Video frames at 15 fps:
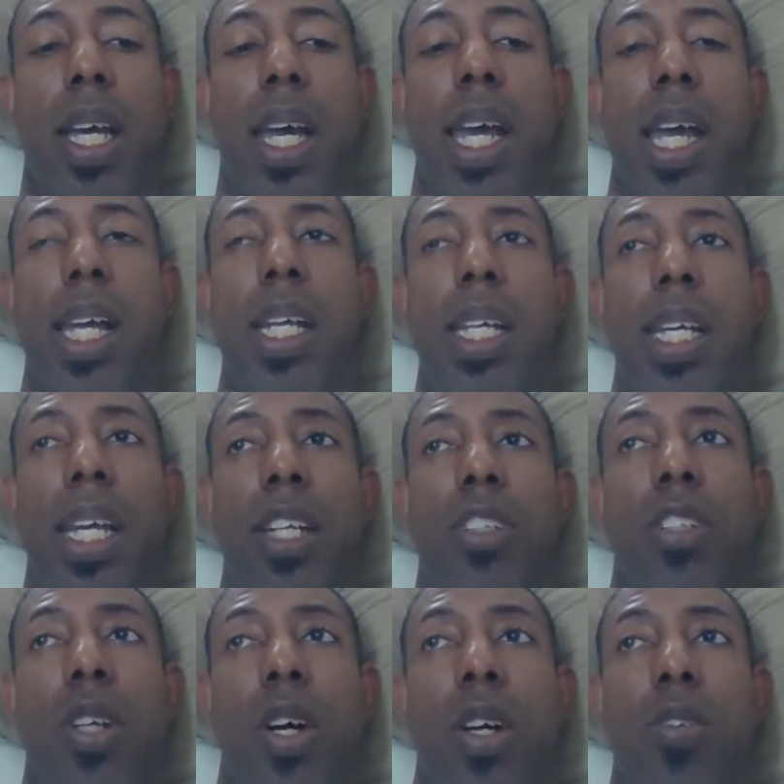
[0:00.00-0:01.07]
ADH
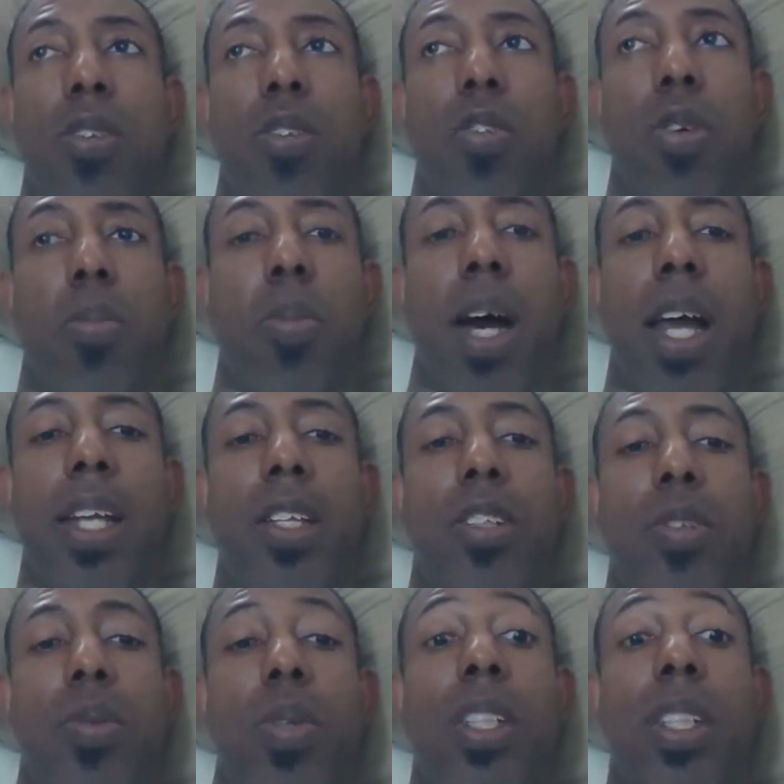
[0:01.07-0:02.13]
causes your body to
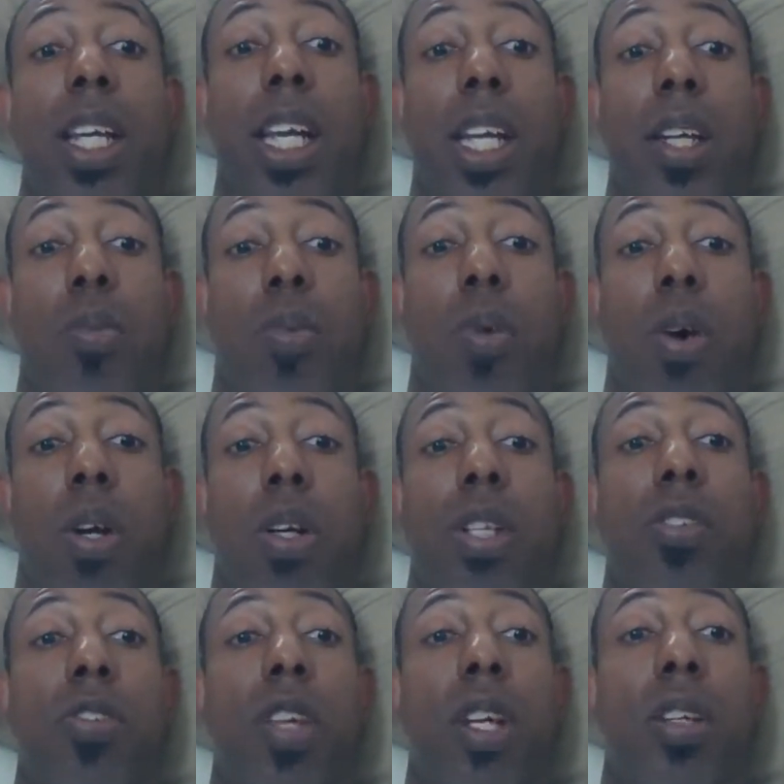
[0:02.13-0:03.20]
retain water
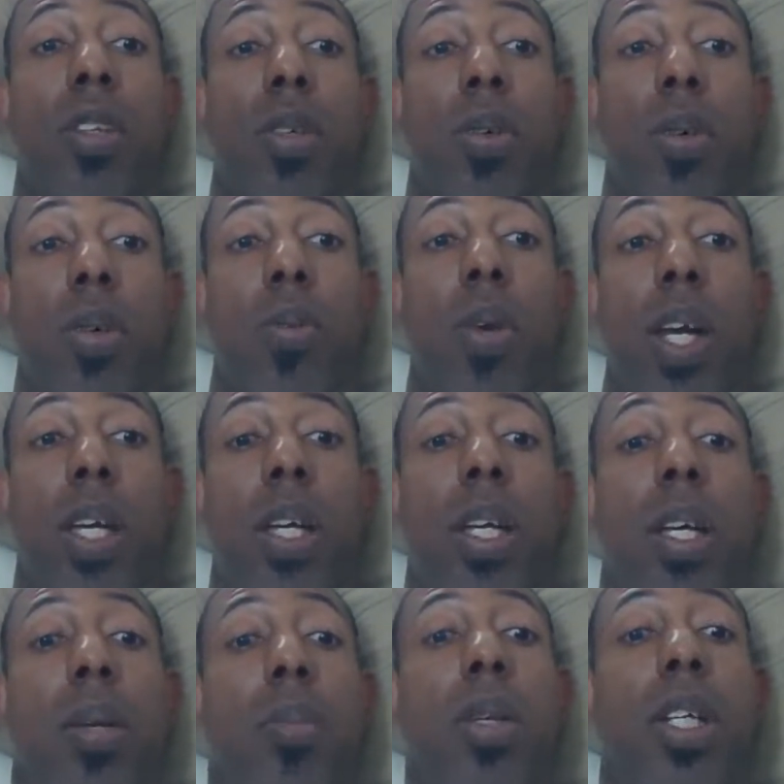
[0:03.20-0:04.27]
instead of throw it away,
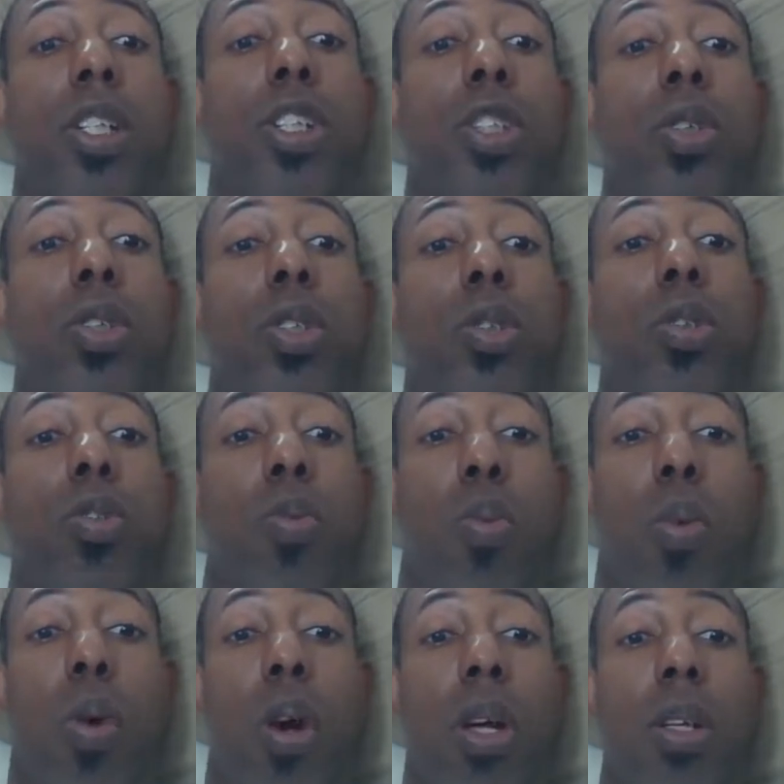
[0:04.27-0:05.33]
because you use
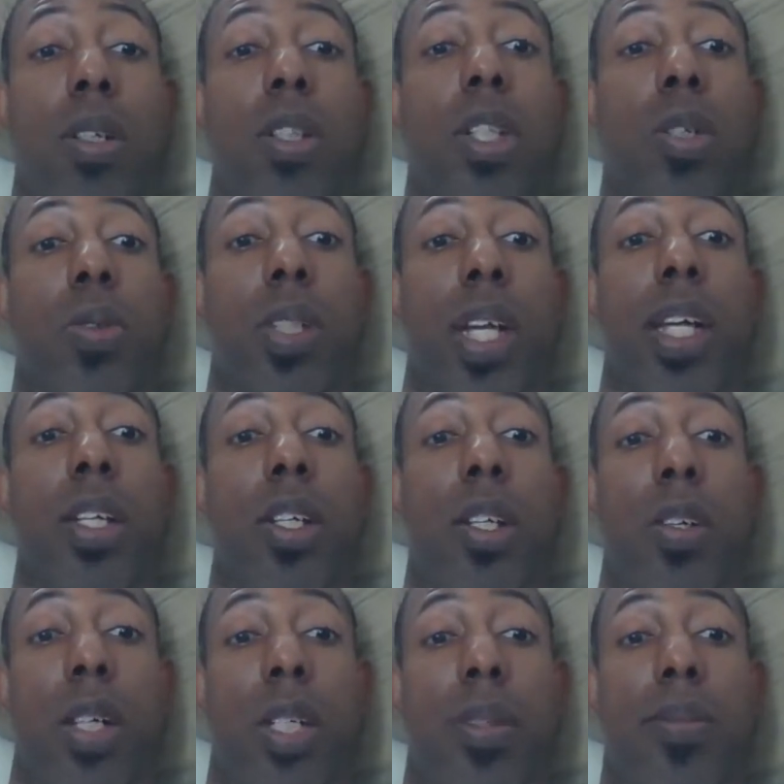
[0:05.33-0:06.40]
water to create
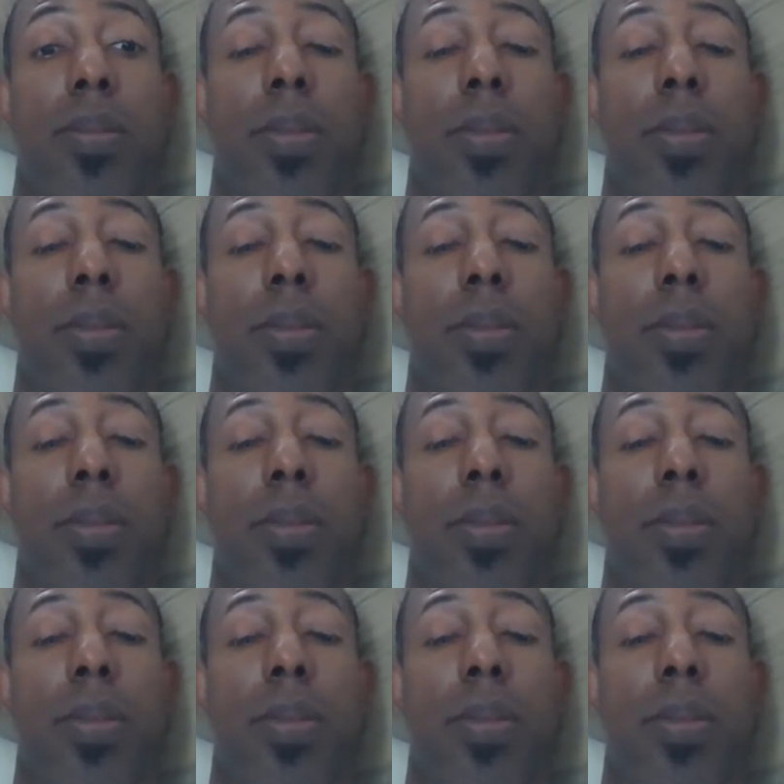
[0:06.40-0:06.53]
urine.